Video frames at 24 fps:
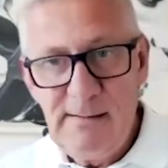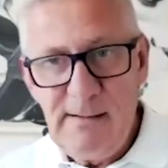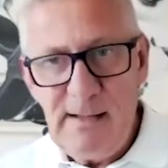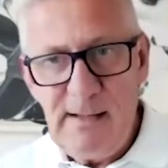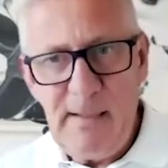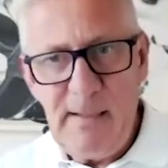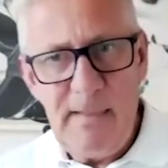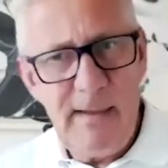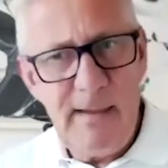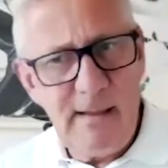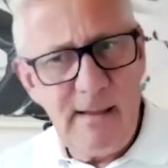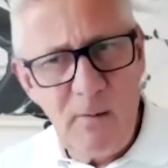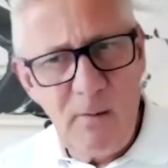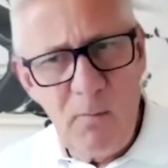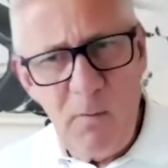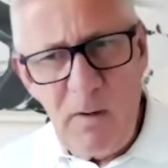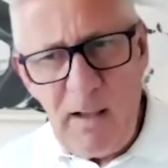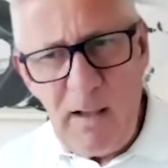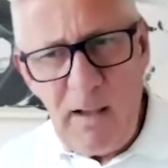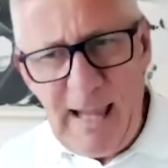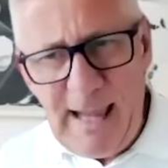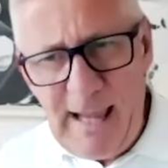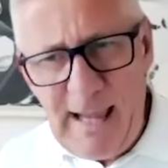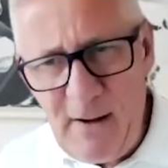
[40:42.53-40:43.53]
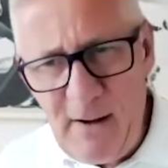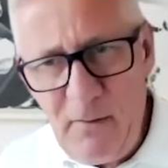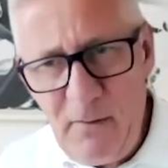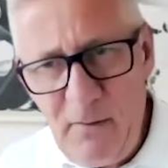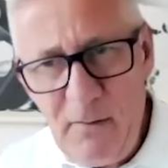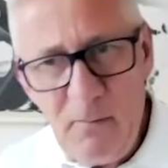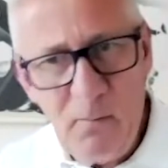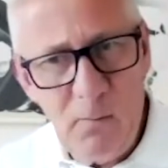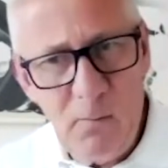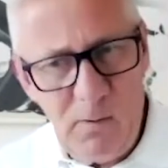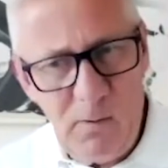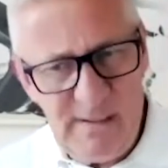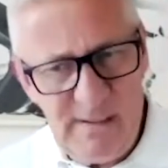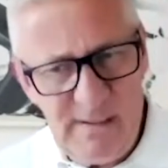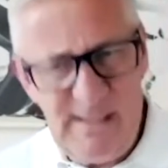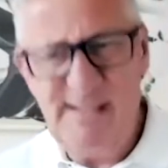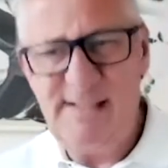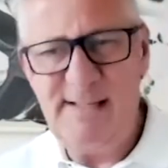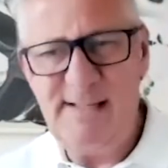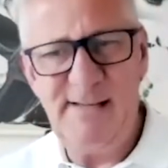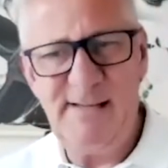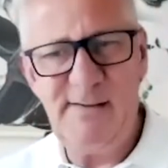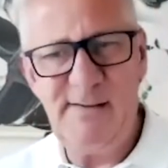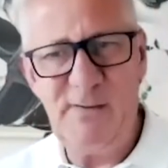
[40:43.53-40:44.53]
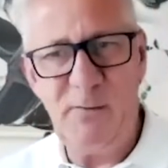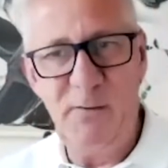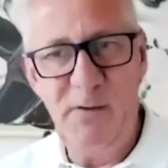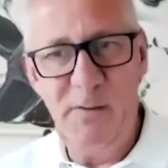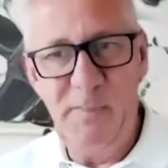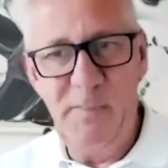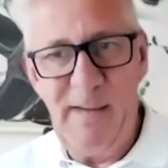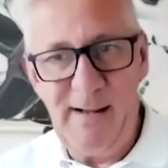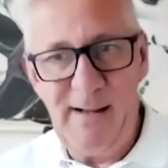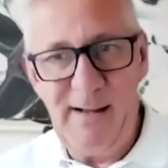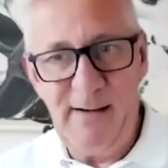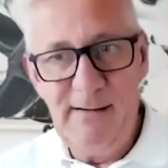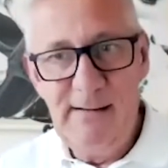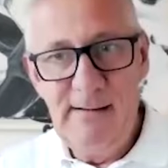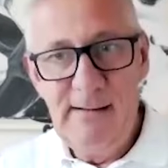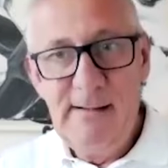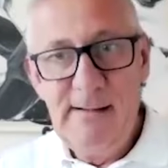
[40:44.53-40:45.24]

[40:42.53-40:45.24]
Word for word: And they go, well, what is this all about?